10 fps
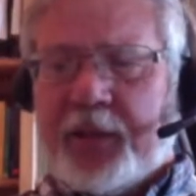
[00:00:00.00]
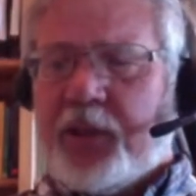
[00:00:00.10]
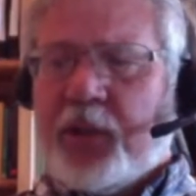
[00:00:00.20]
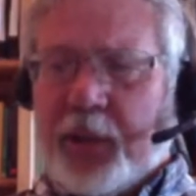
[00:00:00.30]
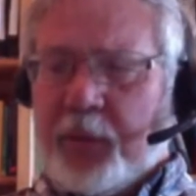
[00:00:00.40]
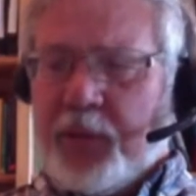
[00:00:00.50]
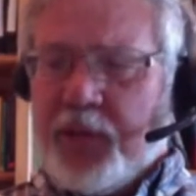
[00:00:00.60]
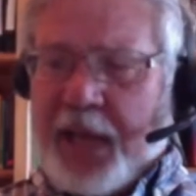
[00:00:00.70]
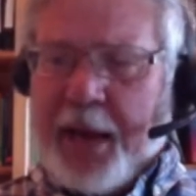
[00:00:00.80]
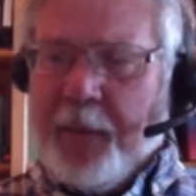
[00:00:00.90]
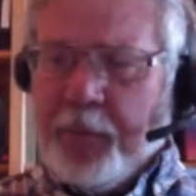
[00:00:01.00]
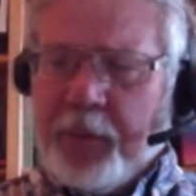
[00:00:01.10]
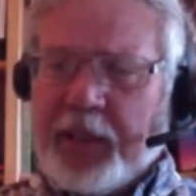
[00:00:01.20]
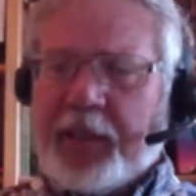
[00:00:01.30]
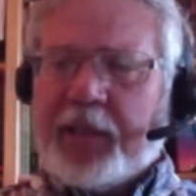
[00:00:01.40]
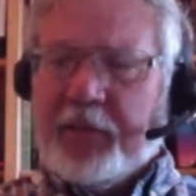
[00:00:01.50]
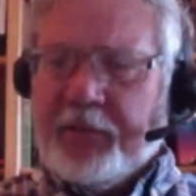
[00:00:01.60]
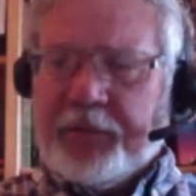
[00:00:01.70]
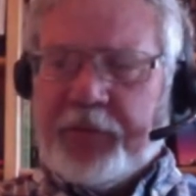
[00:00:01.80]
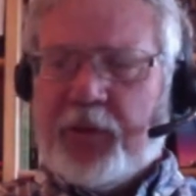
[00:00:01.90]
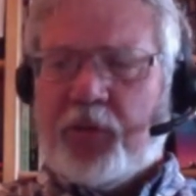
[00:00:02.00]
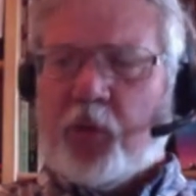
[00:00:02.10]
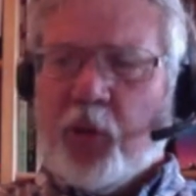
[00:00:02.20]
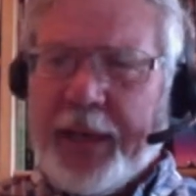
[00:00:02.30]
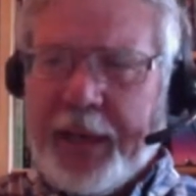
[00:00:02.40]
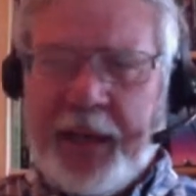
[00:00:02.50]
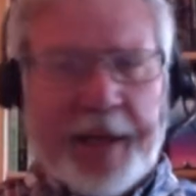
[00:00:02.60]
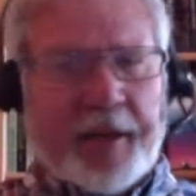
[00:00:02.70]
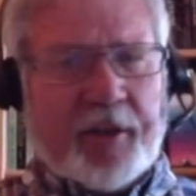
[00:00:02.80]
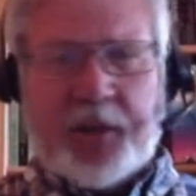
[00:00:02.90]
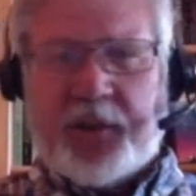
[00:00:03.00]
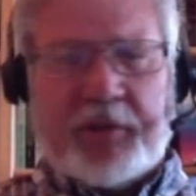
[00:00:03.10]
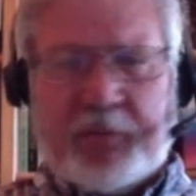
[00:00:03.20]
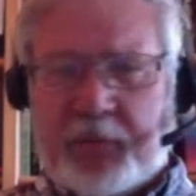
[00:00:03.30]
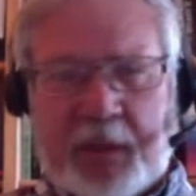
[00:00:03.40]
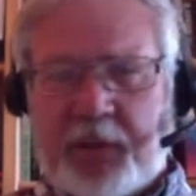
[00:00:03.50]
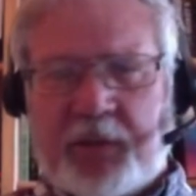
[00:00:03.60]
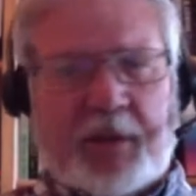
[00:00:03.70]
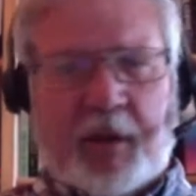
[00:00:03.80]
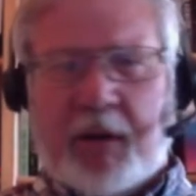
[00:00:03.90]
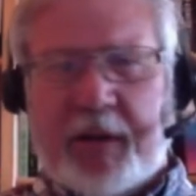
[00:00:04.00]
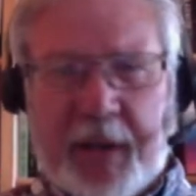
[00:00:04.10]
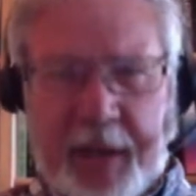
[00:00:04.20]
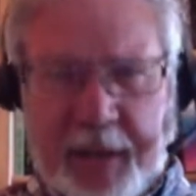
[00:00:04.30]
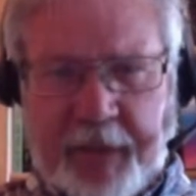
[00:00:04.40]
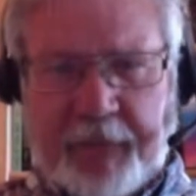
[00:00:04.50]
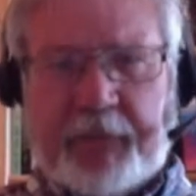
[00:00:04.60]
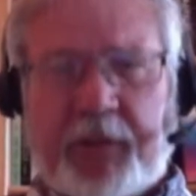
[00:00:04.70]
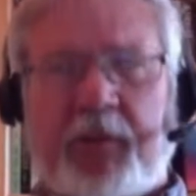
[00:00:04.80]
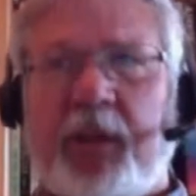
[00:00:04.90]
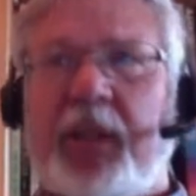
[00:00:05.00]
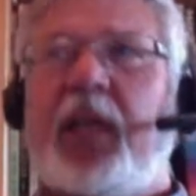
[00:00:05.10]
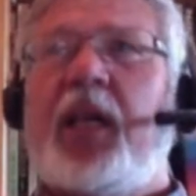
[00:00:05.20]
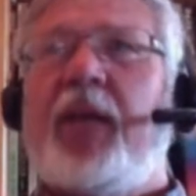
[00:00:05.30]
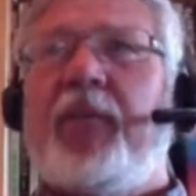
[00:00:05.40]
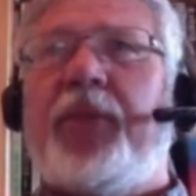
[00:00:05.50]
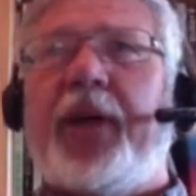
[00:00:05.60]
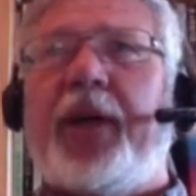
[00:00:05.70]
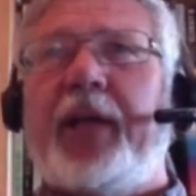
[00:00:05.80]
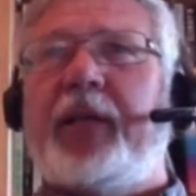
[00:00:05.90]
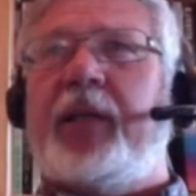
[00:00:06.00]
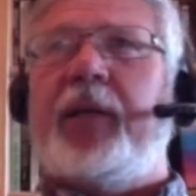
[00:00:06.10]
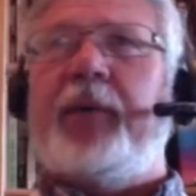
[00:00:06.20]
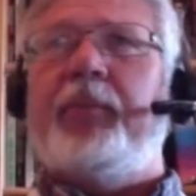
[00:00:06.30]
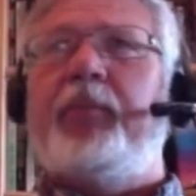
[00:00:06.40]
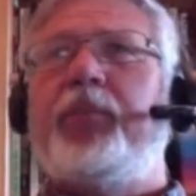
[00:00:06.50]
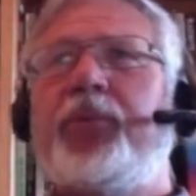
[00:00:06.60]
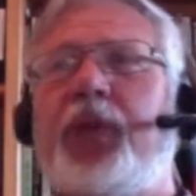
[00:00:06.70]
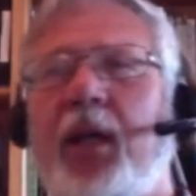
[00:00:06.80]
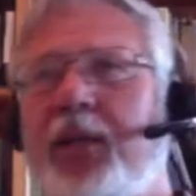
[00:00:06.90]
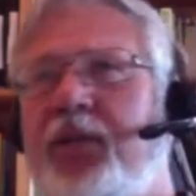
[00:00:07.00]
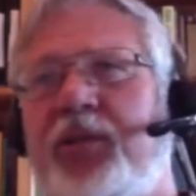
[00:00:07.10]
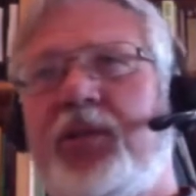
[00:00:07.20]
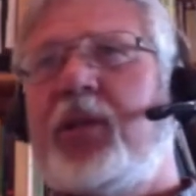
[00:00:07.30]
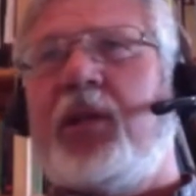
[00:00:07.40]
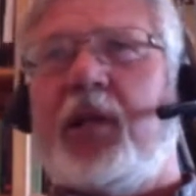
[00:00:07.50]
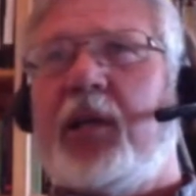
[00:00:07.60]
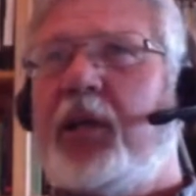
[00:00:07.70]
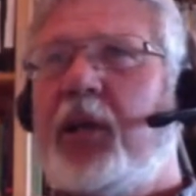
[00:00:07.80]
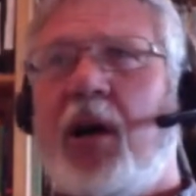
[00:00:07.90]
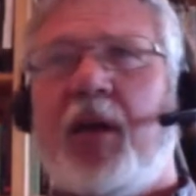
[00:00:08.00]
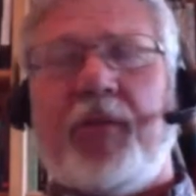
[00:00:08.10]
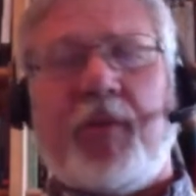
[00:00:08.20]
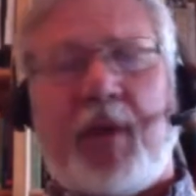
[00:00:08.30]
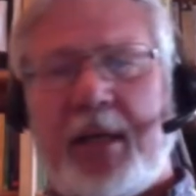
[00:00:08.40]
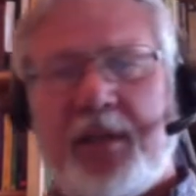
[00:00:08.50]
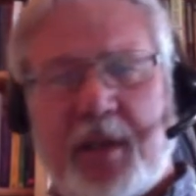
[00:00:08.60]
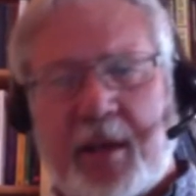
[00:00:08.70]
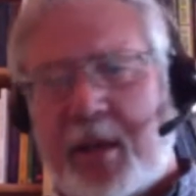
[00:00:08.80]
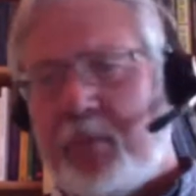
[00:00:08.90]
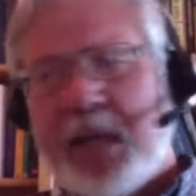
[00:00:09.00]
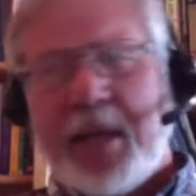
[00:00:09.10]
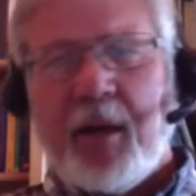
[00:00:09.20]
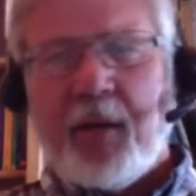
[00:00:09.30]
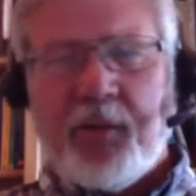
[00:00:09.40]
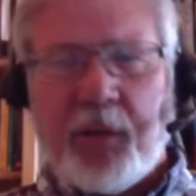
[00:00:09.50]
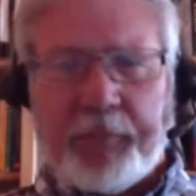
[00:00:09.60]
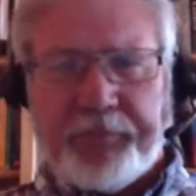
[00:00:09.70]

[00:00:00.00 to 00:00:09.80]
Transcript: too. It was April 1953. He had just he started in 1953 that uh, Dulles uh, authorized MK Ultra.